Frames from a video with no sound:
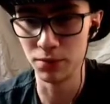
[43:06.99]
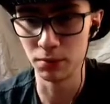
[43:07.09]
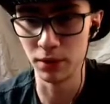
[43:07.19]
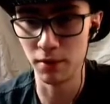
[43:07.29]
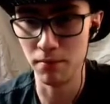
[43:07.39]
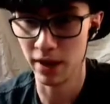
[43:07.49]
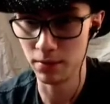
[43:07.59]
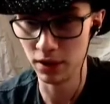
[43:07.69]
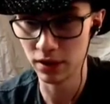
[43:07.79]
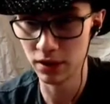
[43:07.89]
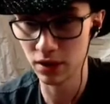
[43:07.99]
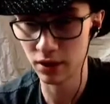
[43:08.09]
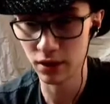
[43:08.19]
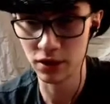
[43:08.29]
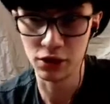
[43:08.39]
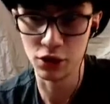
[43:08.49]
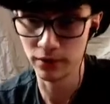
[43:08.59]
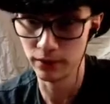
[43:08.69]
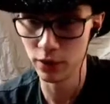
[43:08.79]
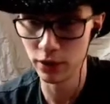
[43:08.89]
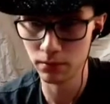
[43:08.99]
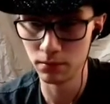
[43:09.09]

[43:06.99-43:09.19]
up there may have been necessary, because he could have won it.